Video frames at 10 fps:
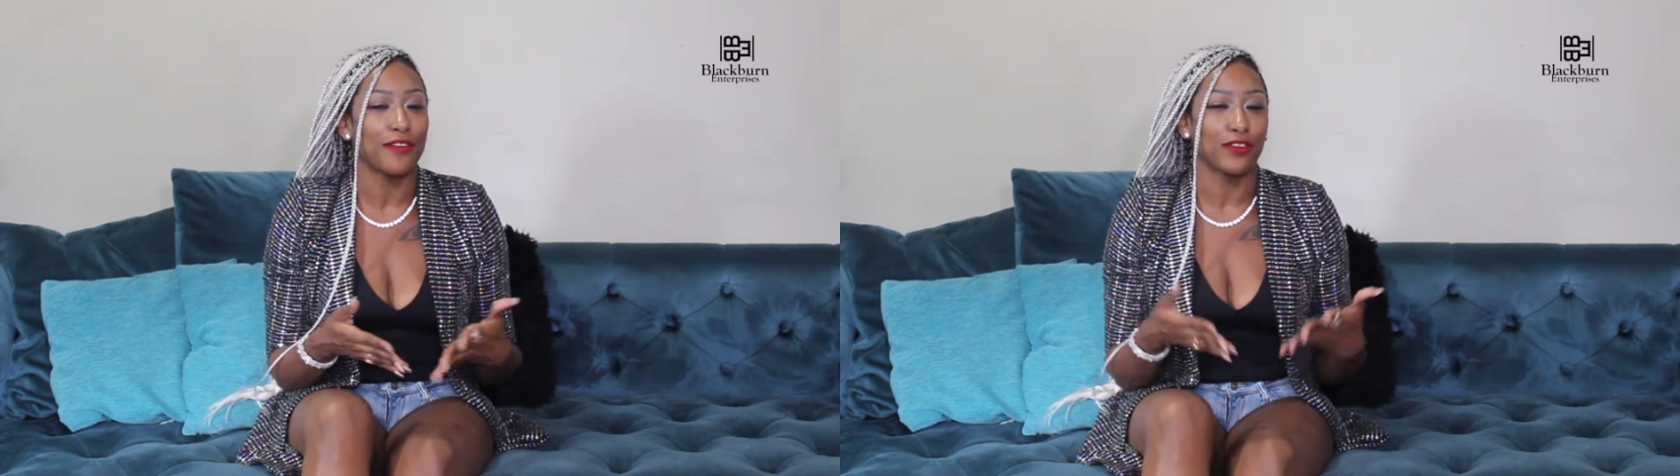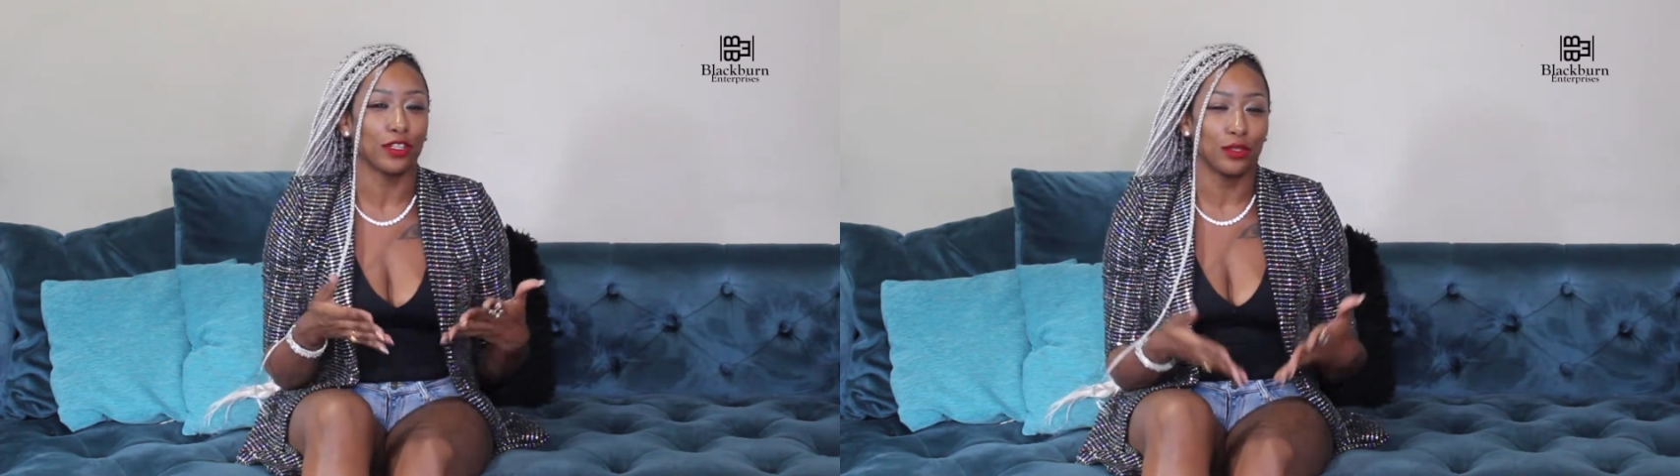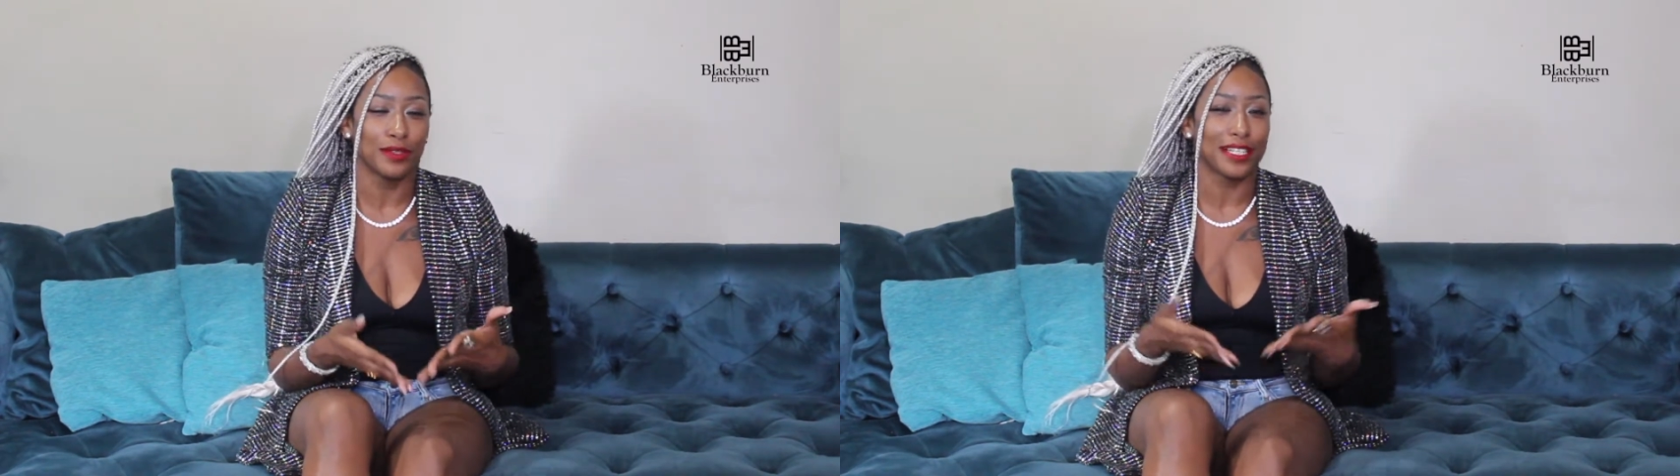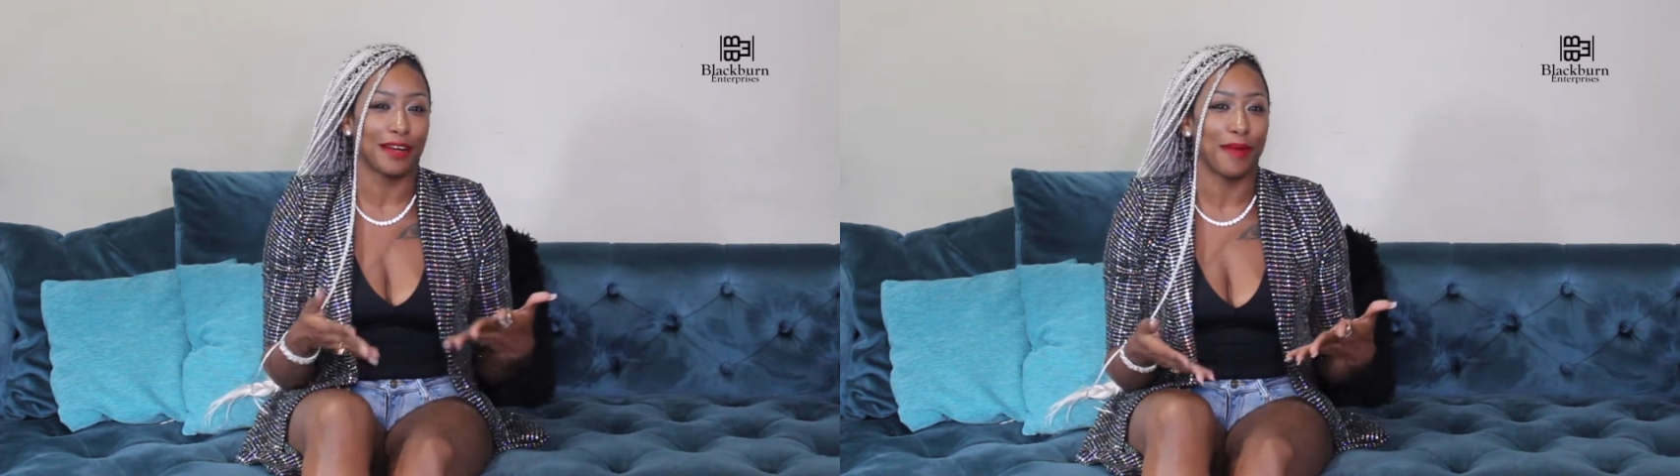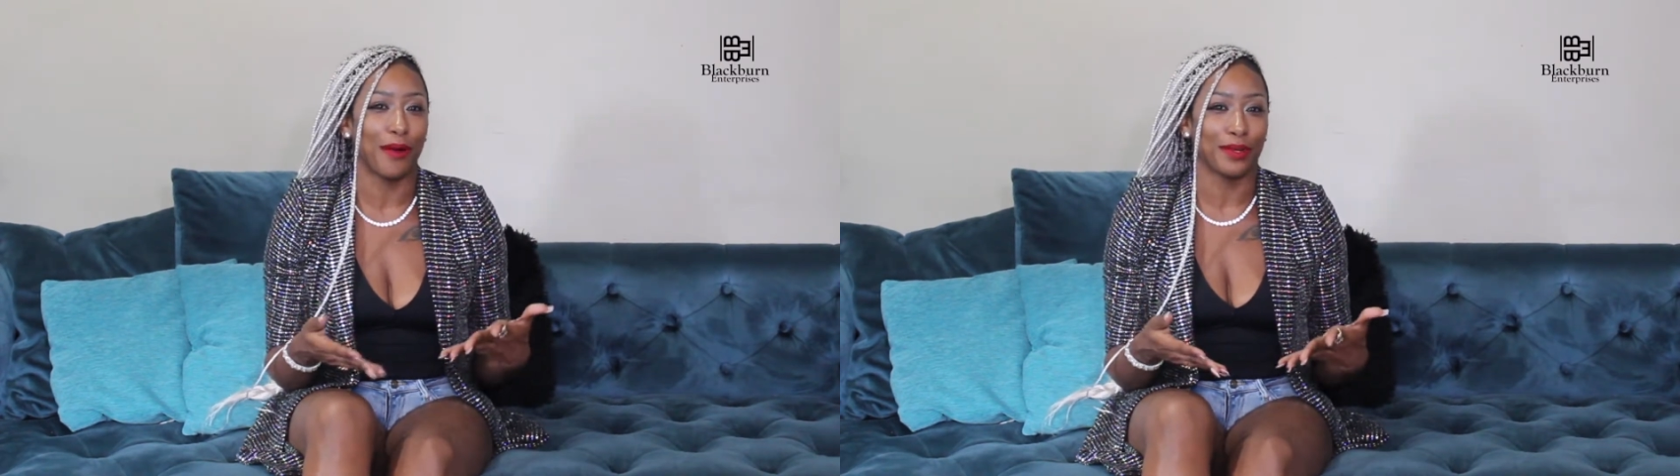for Luke to
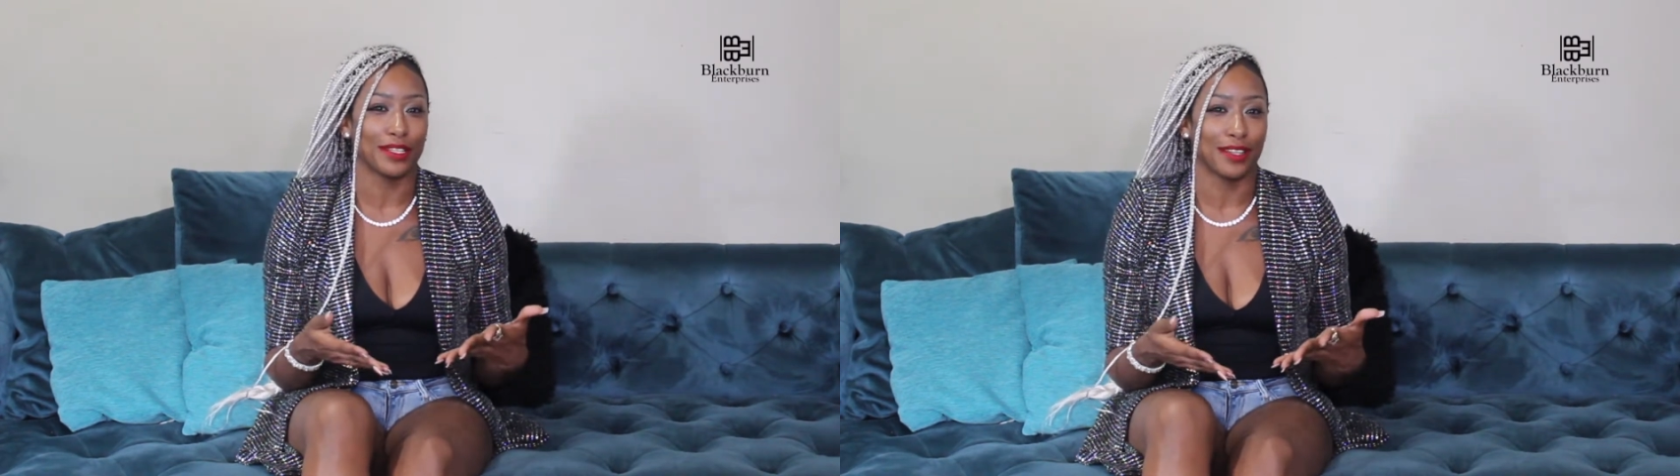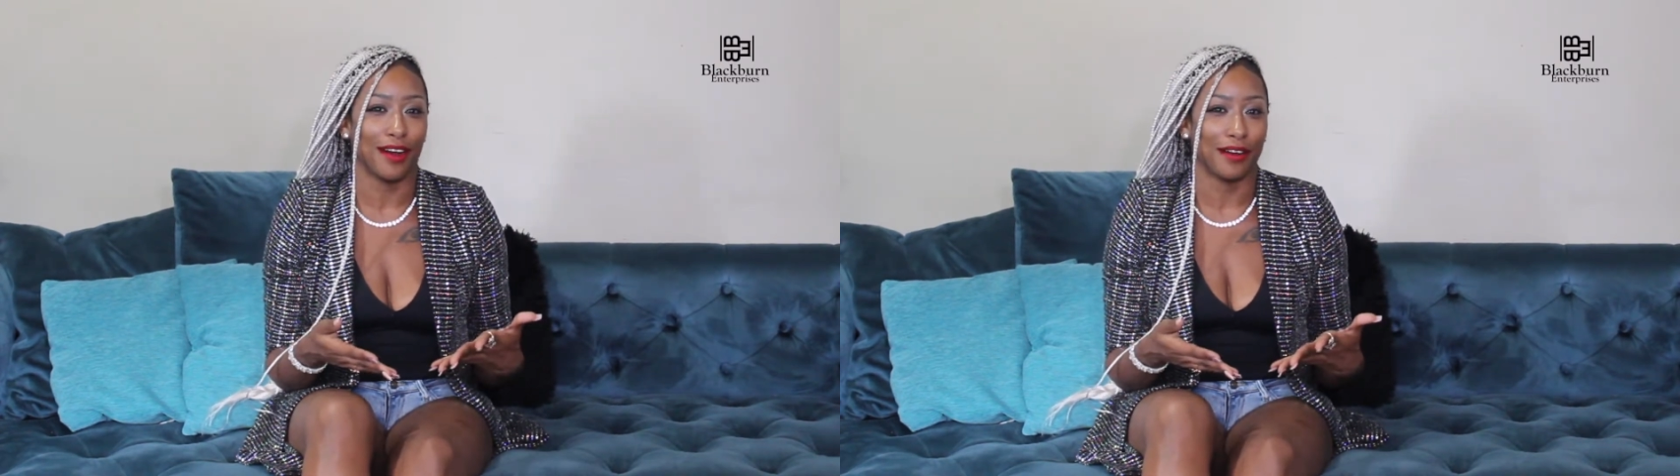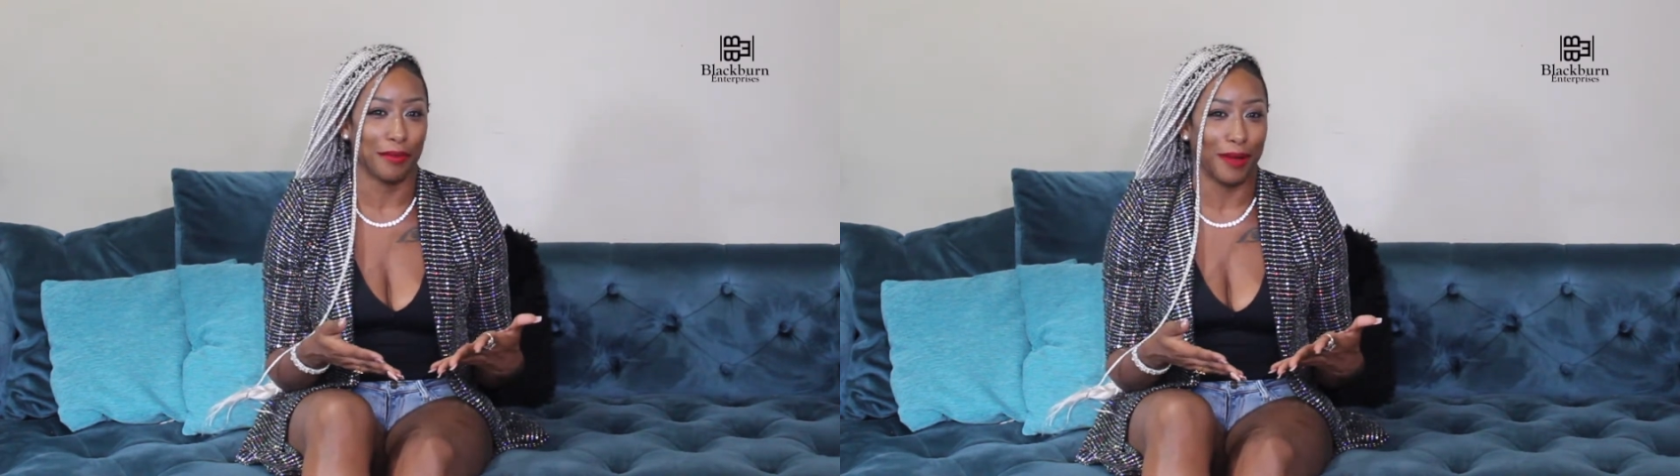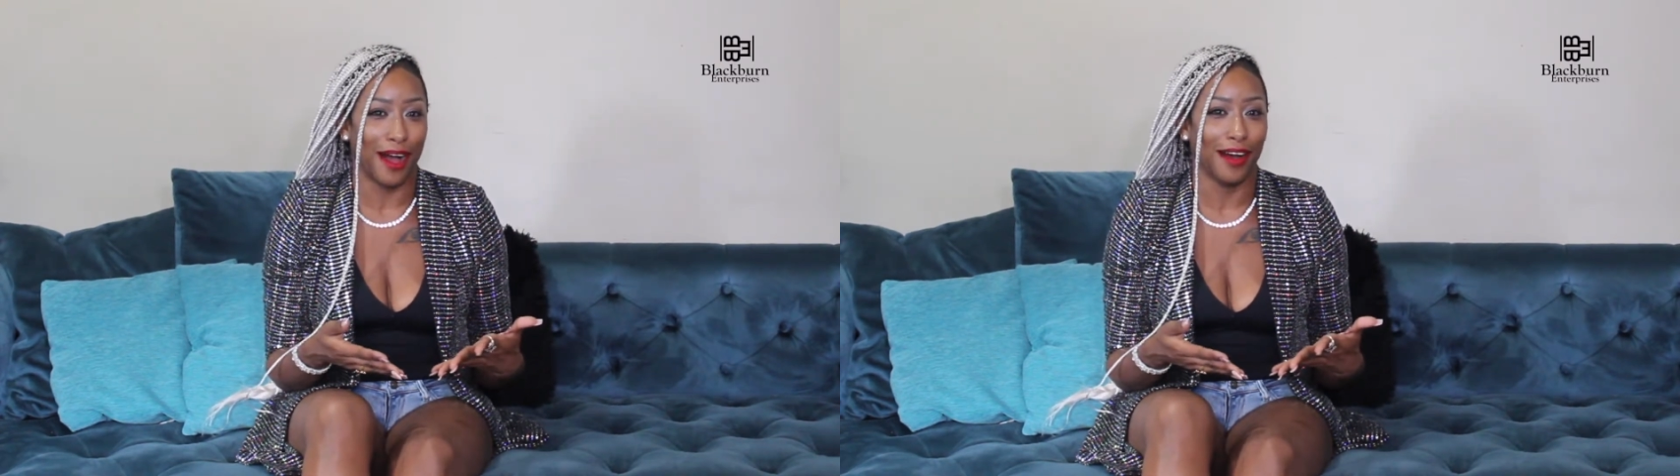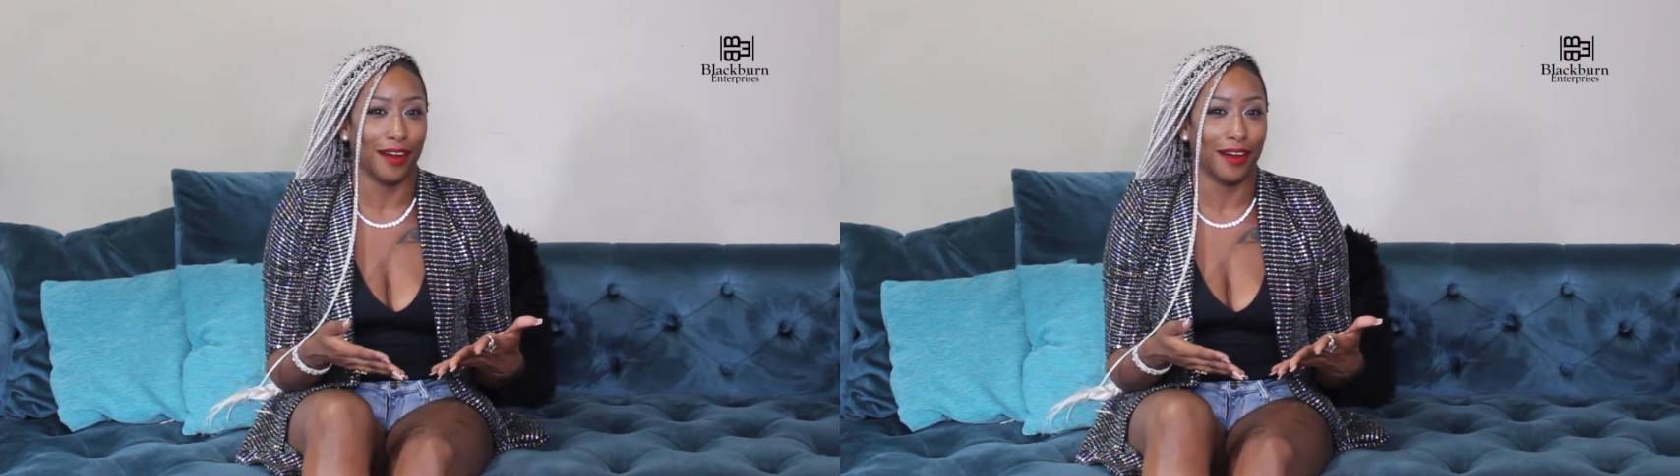come out with a song about